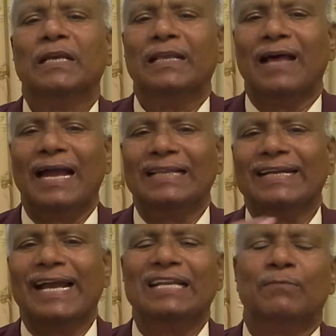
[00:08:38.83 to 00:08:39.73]
In
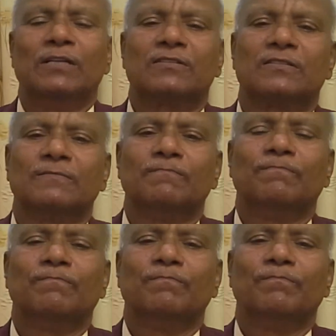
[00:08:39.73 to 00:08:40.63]
high-yielding animals,
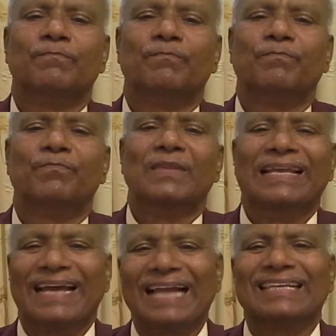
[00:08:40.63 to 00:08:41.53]

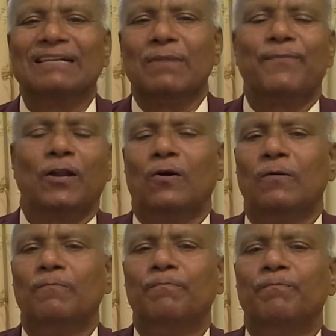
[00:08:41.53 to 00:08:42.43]
cattle and
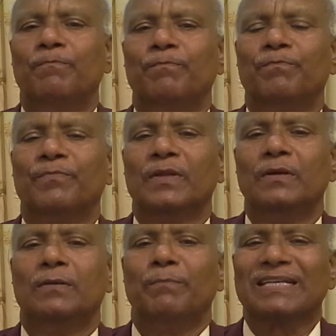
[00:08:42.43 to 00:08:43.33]
buffalo,
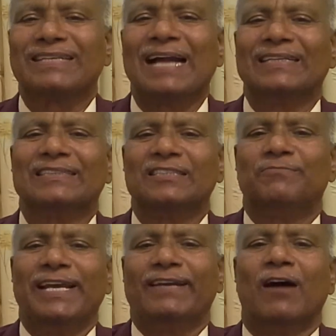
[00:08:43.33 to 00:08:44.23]
mastitis is
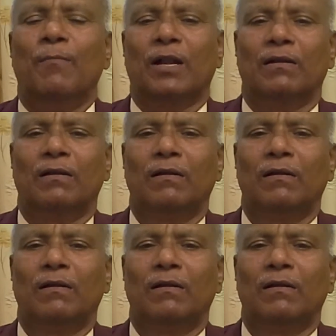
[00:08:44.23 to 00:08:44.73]
very common.